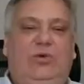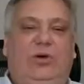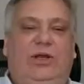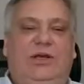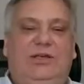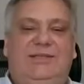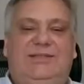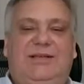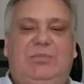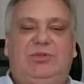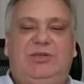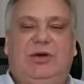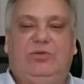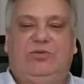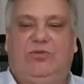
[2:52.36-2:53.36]
when I stepped
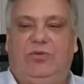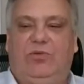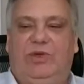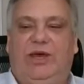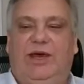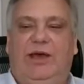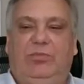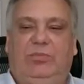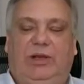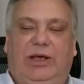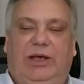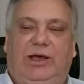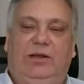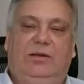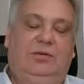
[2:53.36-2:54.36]
out from the
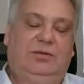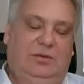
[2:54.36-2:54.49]
airplane